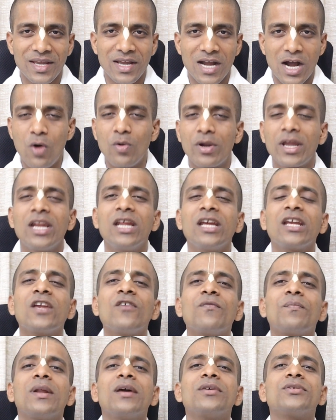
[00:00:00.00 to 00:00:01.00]
How can I
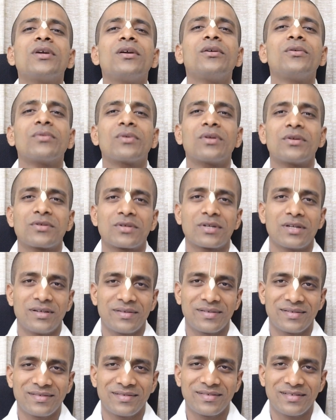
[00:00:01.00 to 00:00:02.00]
give pleasure to
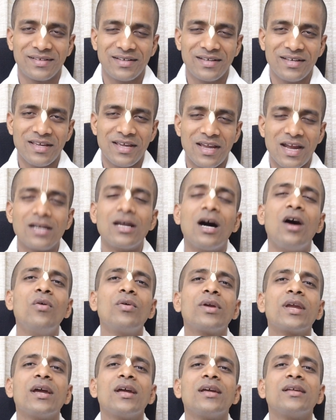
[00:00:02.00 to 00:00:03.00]
Krishna? And
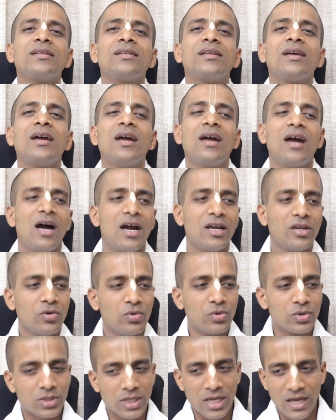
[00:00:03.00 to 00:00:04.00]
how can I
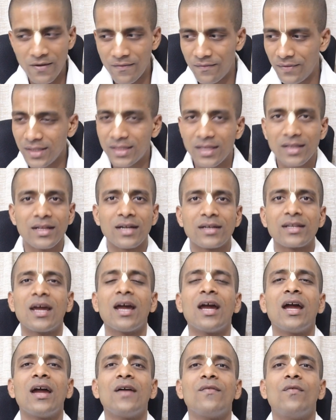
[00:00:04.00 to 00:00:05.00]
use everything that I
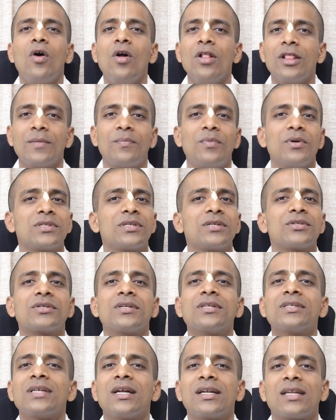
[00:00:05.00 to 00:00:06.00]
have, all the
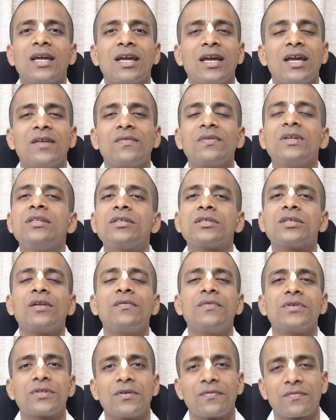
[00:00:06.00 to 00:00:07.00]
possessions that I have in
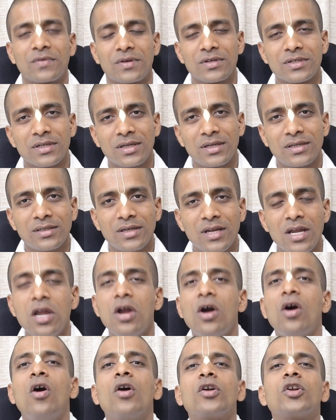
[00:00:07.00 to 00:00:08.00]
service of Krishna?
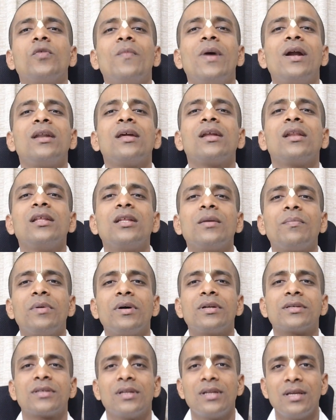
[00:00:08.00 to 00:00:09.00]
Automatically, the
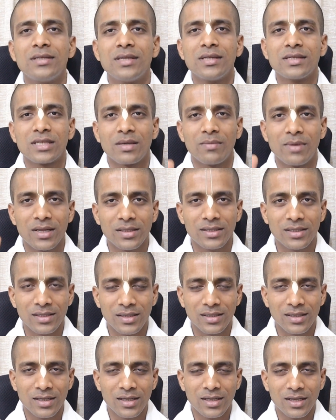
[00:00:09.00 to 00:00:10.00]
person is in
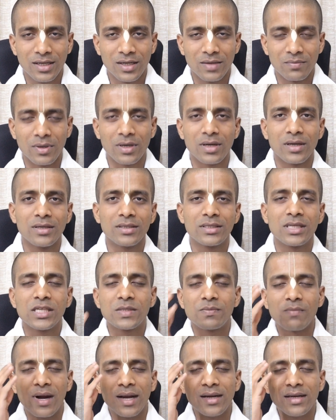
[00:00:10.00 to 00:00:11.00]
samadhi because
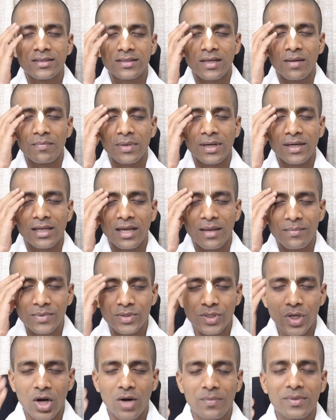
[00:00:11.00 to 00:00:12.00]
his mind is completely
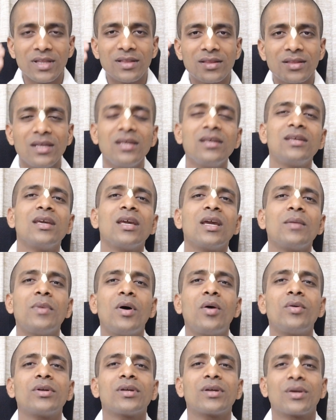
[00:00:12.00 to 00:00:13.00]
absorbed in thinking
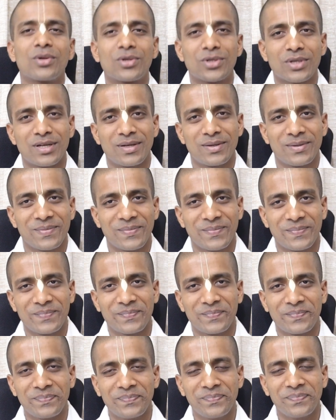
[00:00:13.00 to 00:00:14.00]
about Krishna.
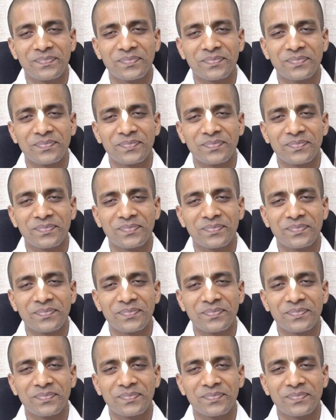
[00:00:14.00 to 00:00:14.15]
Hmm.